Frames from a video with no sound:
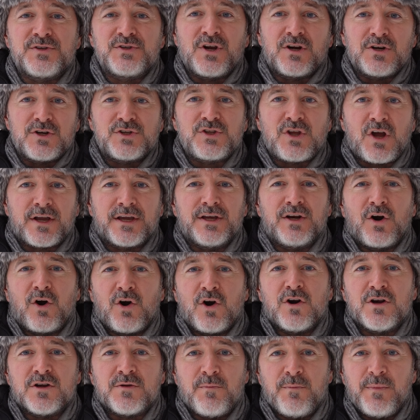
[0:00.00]
Shutterstock it
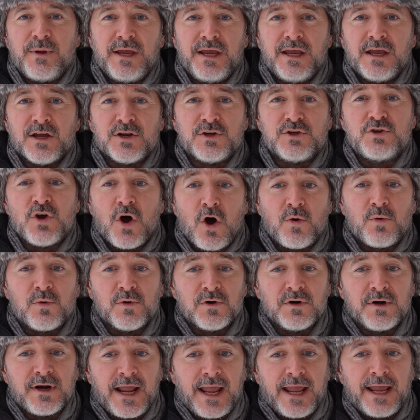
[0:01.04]
earned me a
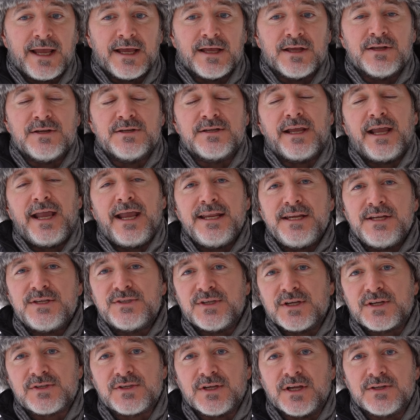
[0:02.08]
dollar and
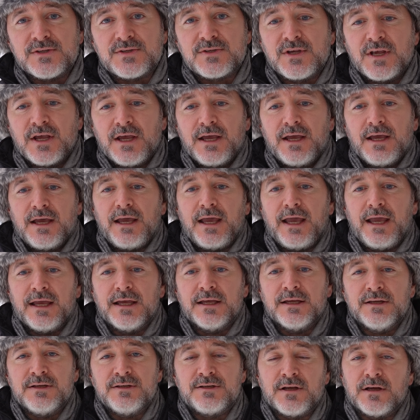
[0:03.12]
eighty-six cents
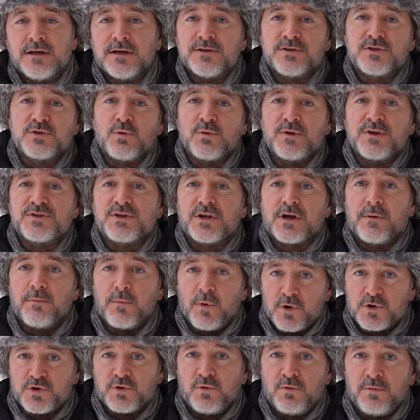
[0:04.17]
and uh, sold as a
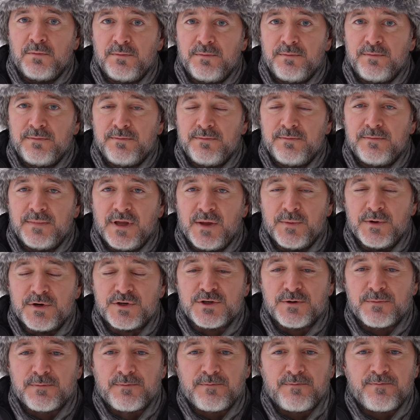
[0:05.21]
commercial image.